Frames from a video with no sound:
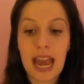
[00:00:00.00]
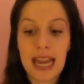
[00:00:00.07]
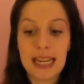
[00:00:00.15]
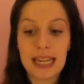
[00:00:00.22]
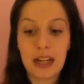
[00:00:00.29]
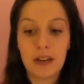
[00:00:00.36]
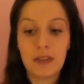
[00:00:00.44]

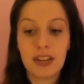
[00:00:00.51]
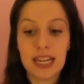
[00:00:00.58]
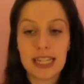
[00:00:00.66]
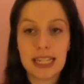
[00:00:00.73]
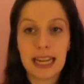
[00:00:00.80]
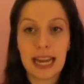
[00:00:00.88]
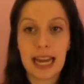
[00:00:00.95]
any of
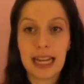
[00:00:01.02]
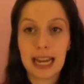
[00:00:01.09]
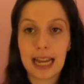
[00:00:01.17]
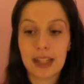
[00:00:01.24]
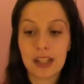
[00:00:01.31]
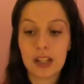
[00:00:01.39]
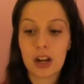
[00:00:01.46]
Eden
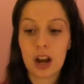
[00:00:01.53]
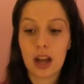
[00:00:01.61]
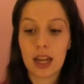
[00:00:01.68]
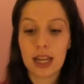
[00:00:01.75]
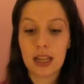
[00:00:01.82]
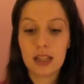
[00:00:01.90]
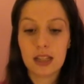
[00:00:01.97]
Can's
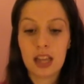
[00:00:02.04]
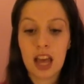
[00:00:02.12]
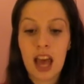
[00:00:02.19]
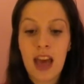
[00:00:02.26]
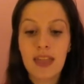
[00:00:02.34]
clients.